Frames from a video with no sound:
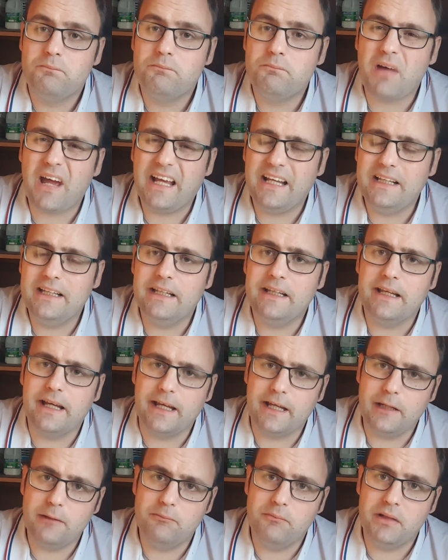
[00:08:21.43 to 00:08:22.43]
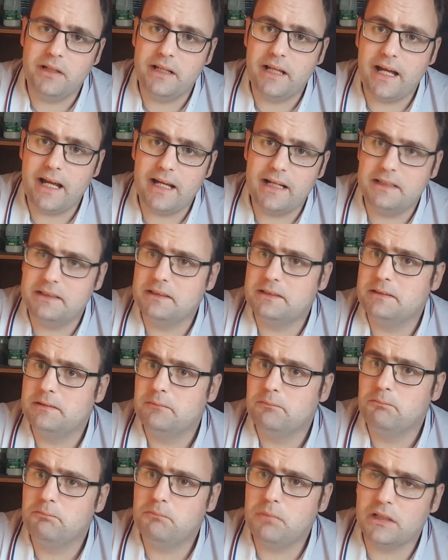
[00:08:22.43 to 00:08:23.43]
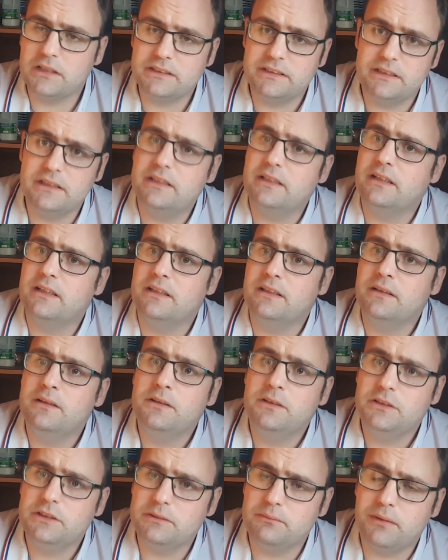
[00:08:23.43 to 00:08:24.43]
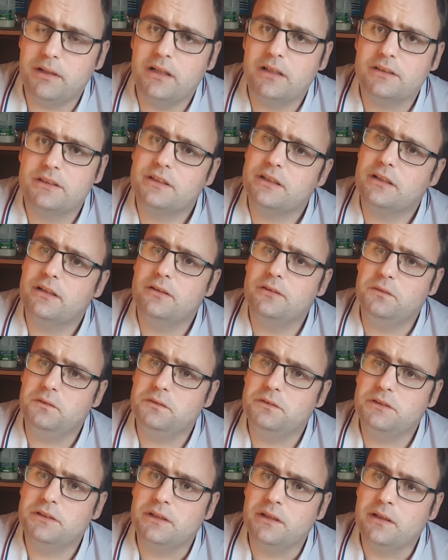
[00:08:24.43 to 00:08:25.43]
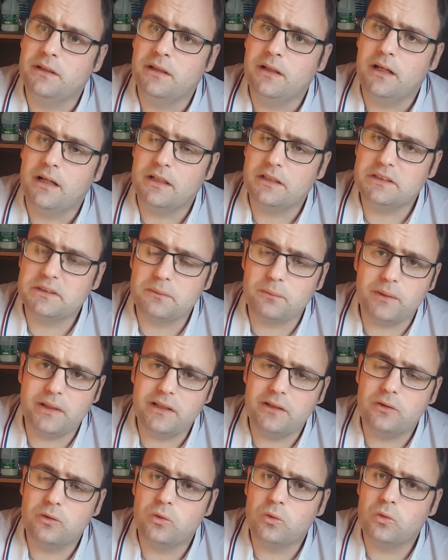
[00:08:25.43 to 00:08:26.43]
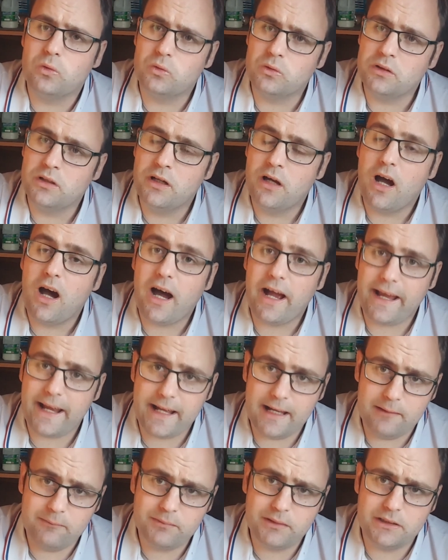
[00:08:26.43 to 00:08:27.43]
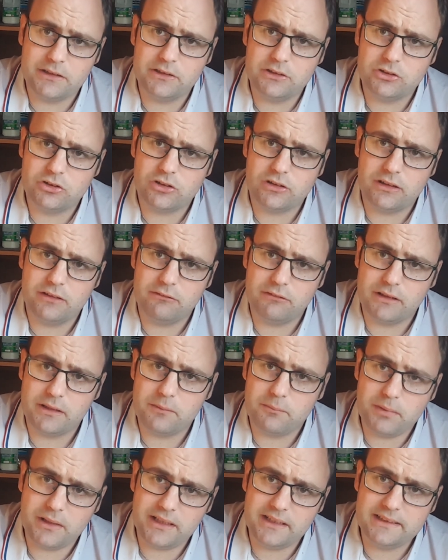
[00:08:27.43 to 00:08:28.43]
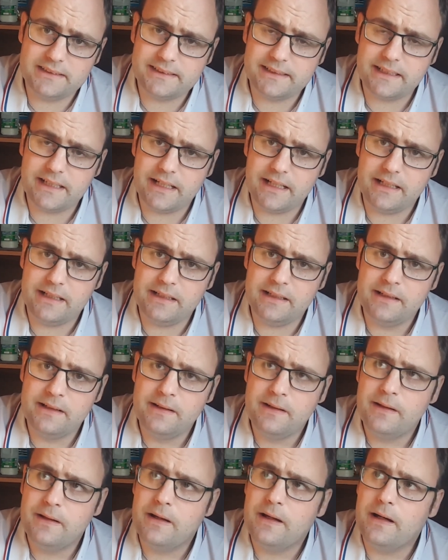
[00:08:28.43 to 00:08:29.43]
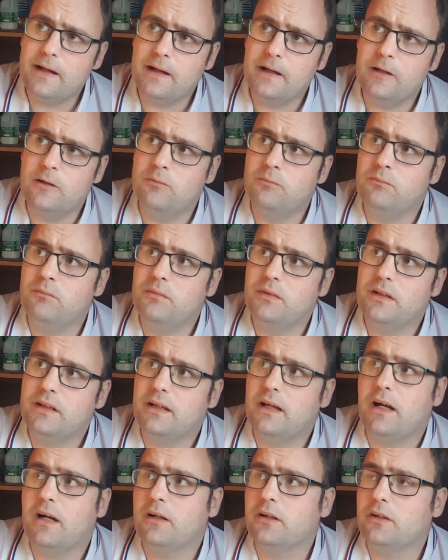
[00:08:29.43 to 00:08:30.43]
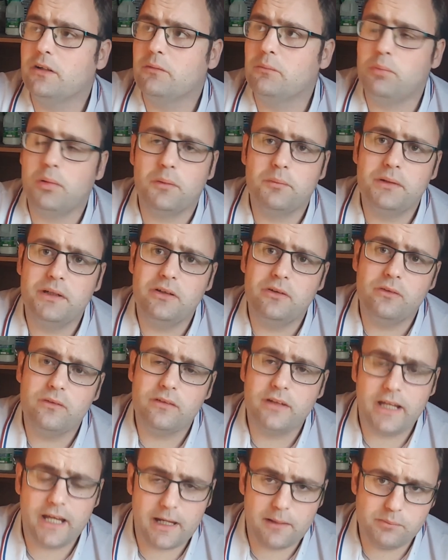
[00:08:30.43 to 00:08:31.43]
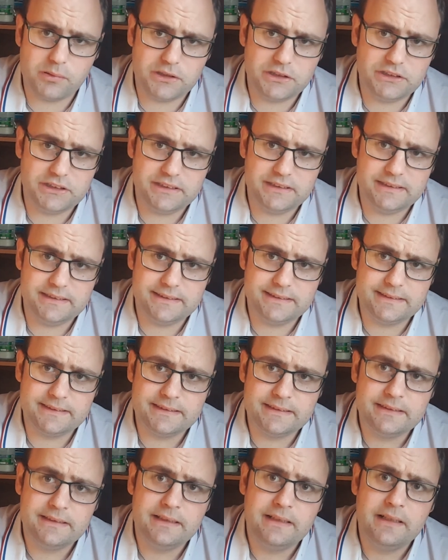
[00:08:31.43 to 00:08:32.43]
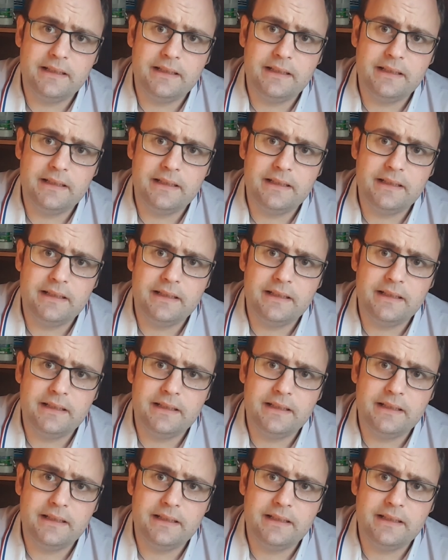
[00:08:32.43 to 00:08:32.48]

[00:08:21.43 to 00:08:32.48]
mainly aiming at butternut, tomatoes, sweet corn. I am going to try runner beans again. I'm going to probably do cabbages